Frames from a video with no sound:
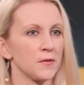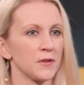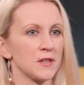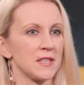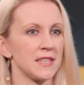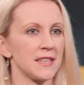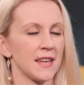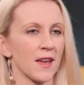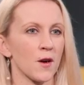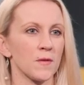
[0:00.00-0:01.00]
you foresee
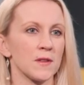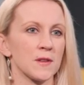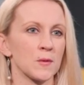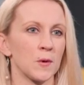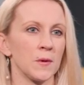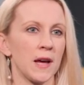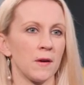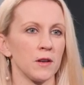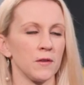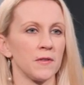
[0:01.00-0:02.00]
taking over this role
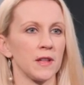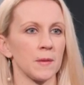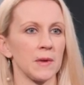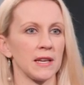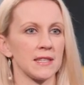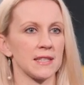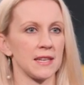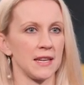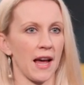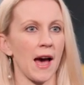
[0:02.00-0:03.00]
now? Or do you feel like because
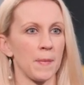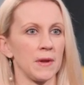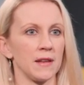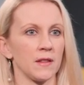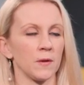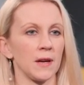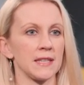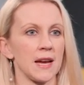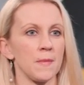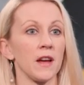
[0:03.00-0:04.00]
it happened at the
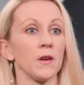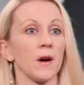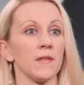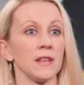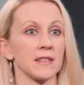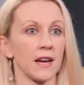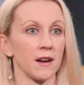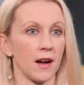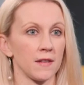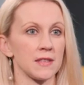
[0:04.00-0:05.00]
right time, now you have the
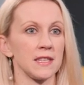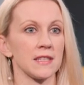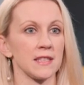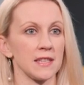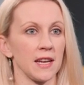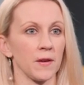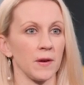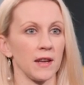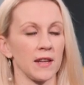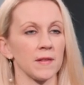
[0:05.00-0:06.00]
entire offseason to get
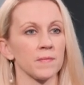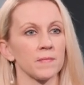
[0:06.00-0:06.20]
ready?